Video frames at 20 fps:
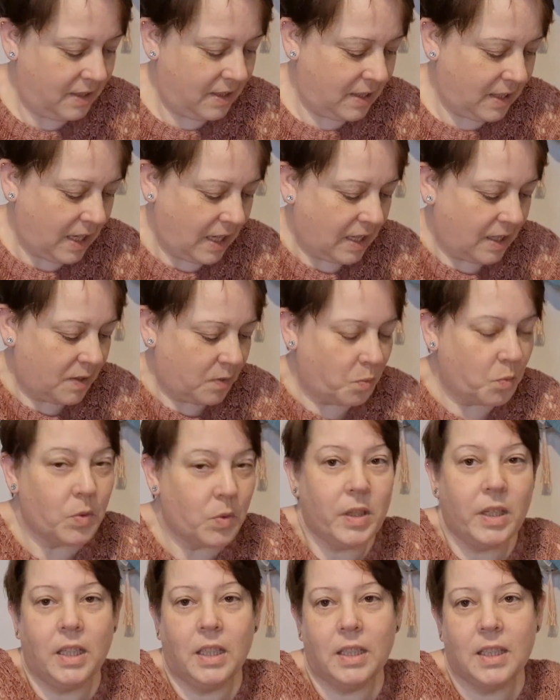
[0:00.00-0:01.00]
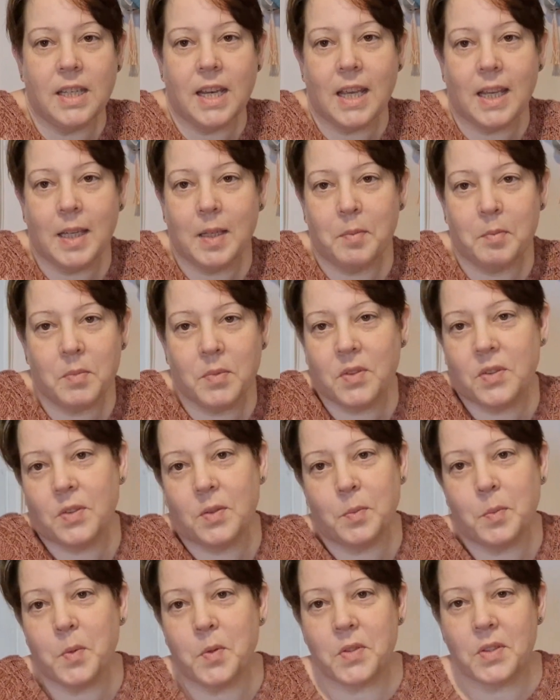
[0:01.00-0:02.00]
things weird names.
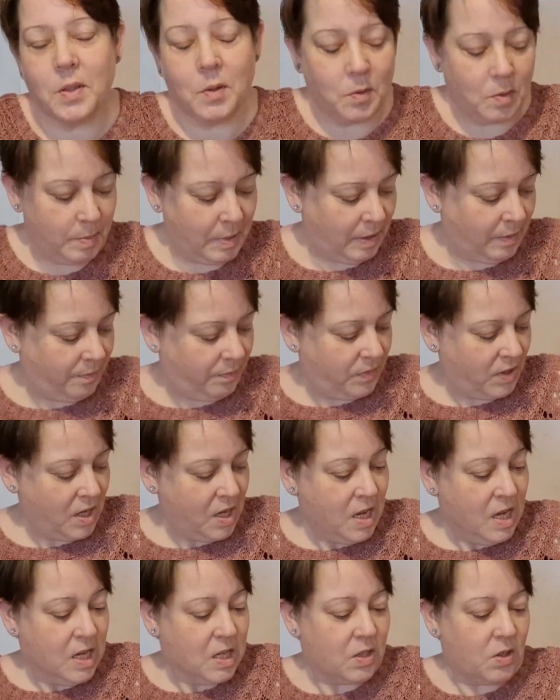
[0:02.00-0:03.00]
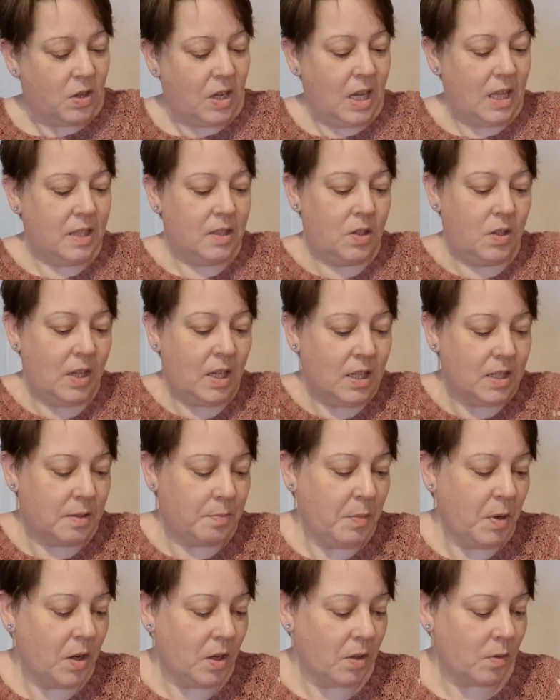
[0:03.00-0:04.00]
What's that about? So yeah, so that's
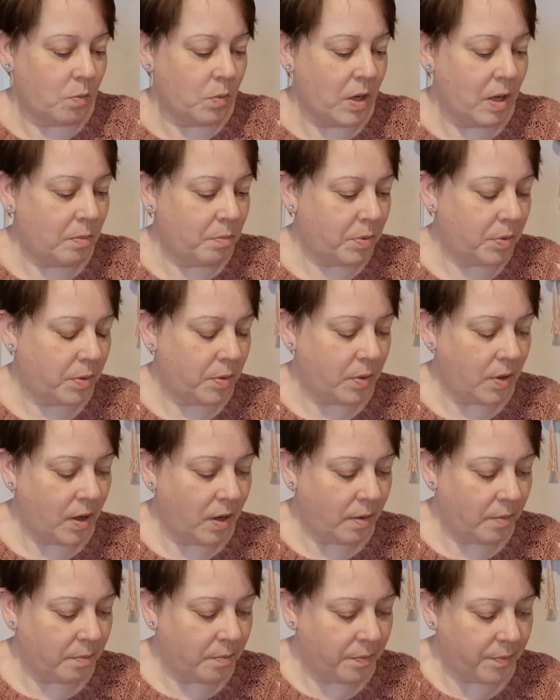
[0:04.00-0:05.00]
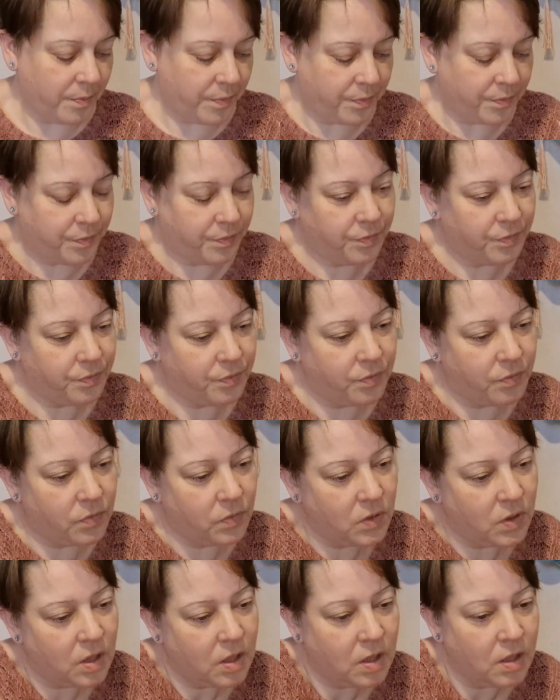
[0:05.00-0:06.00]
my other whip.
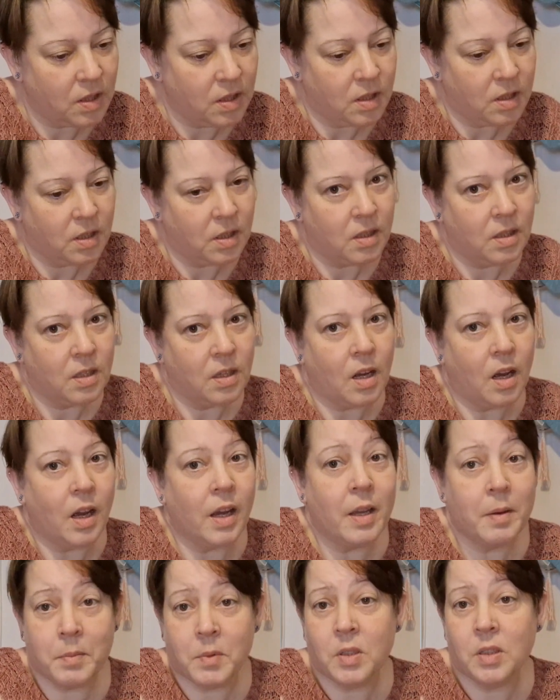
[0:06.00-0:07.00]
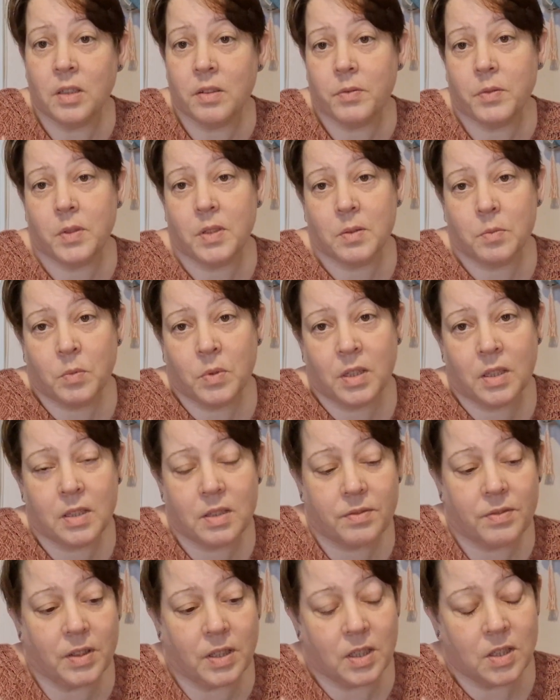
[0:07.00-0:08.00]
I am going to love it when it's
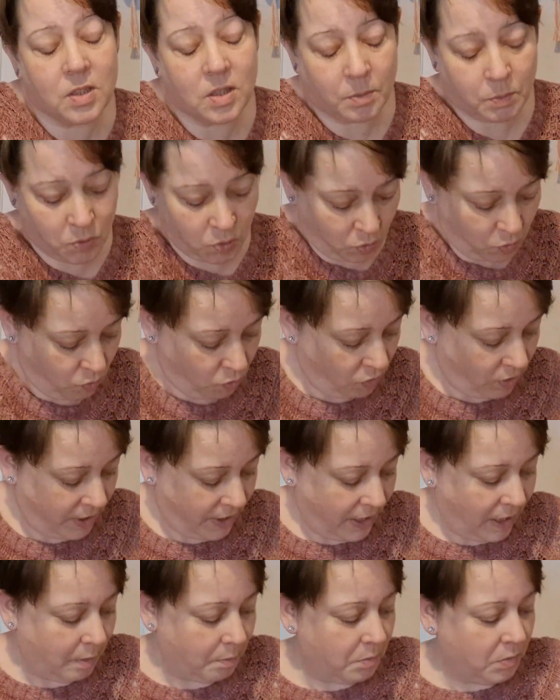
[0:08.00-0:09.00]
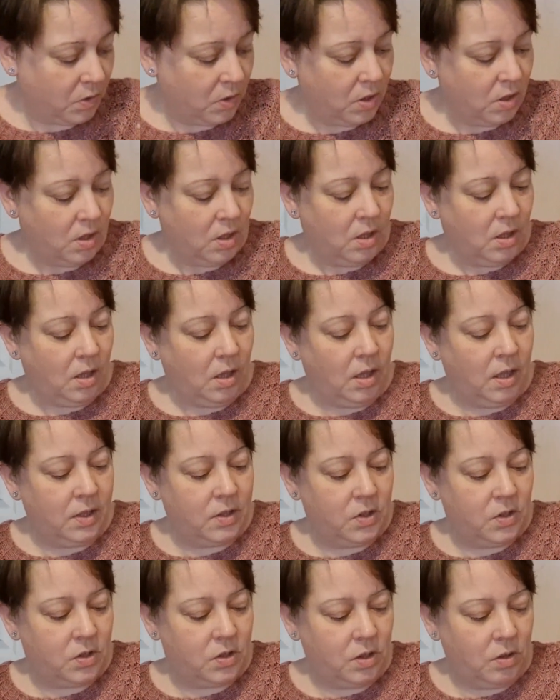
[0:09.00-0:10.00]
finished. I'm sure I am. I
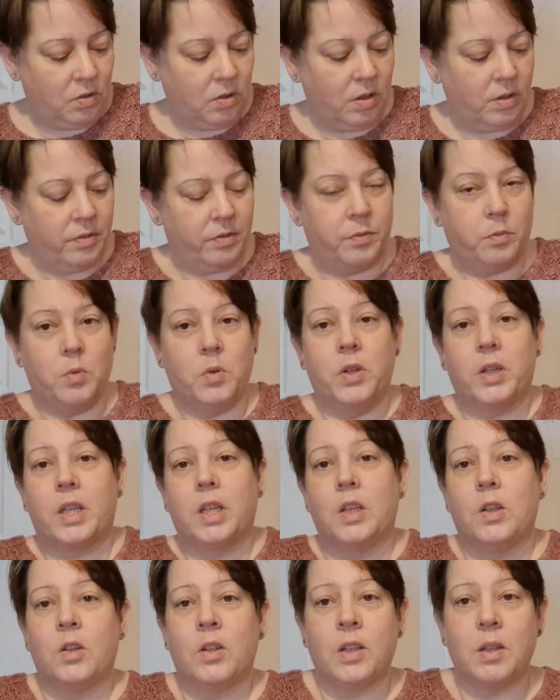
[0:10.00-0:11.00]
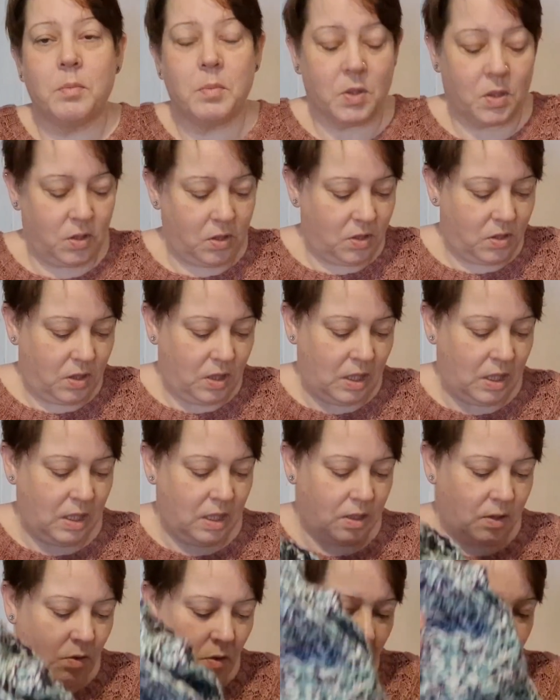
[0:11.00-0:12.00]
just don't like working on it because it
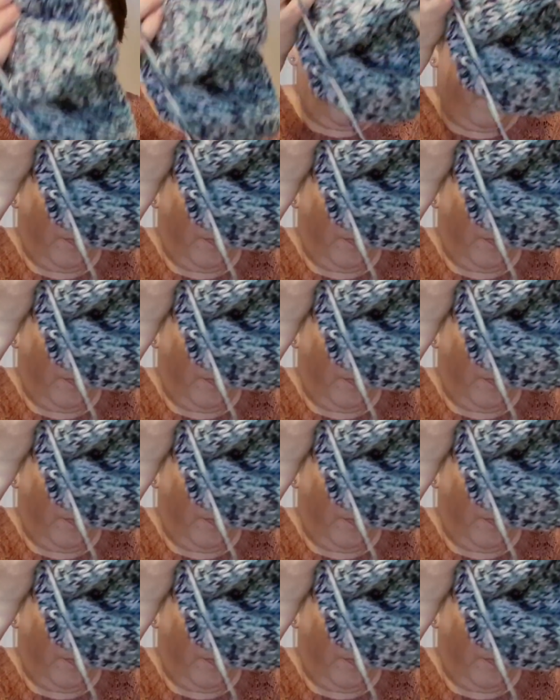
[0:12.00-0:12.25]
is quite